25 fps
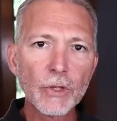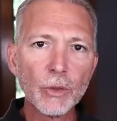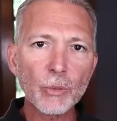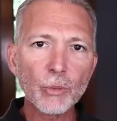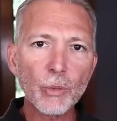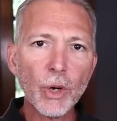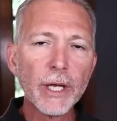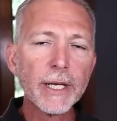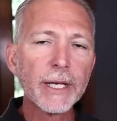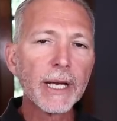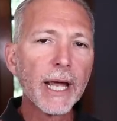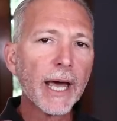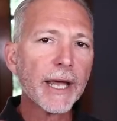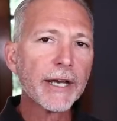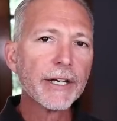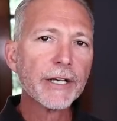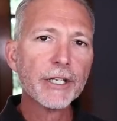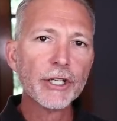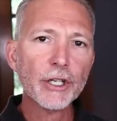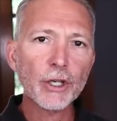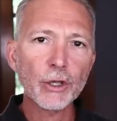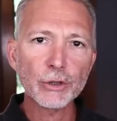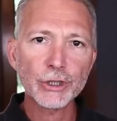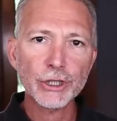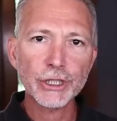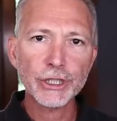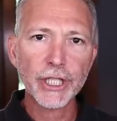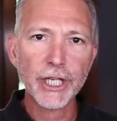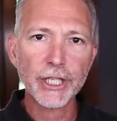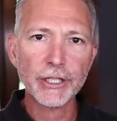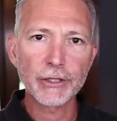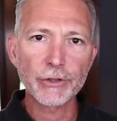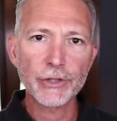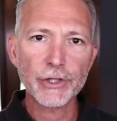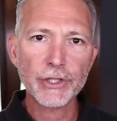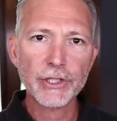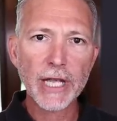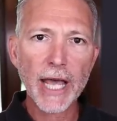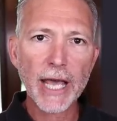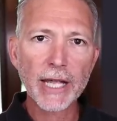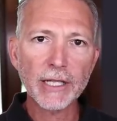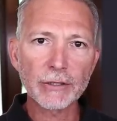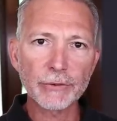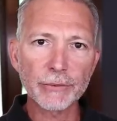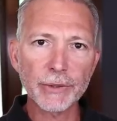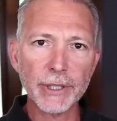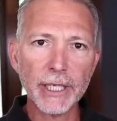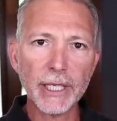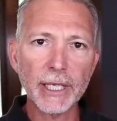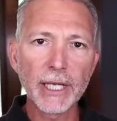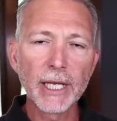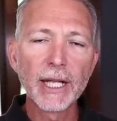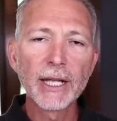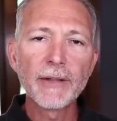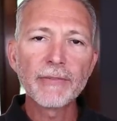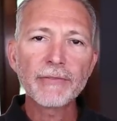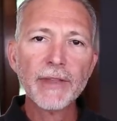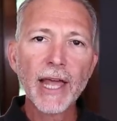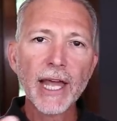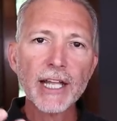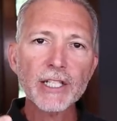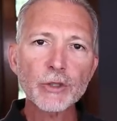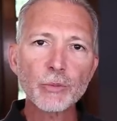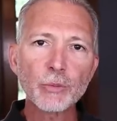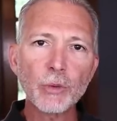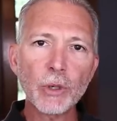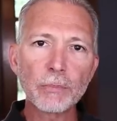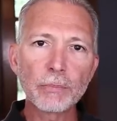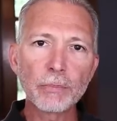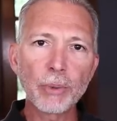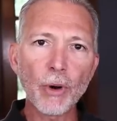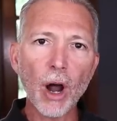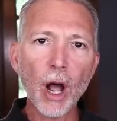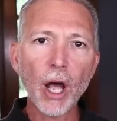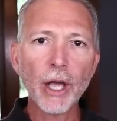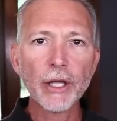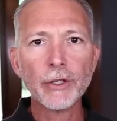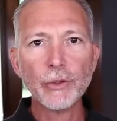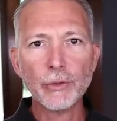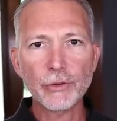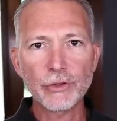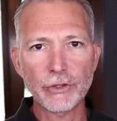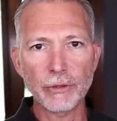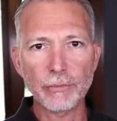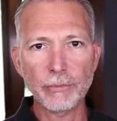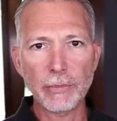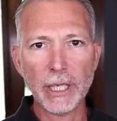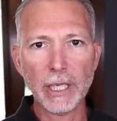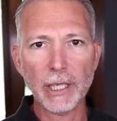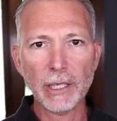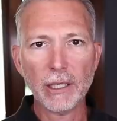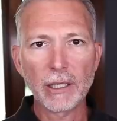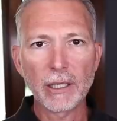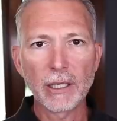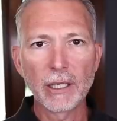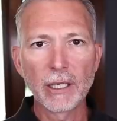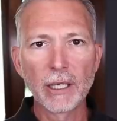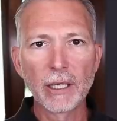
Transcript: right? How to negotiate your salary. That's what brought you to me.